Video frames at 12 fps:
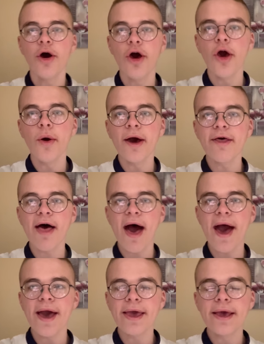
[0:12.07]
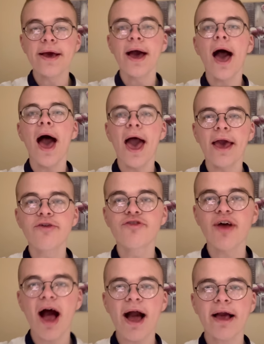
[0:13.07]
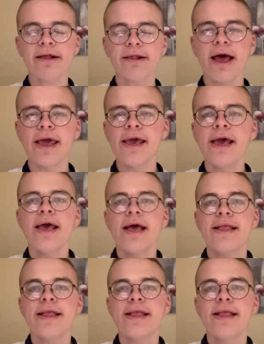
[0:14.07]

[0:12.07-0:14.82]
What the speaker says: Who are they exactly?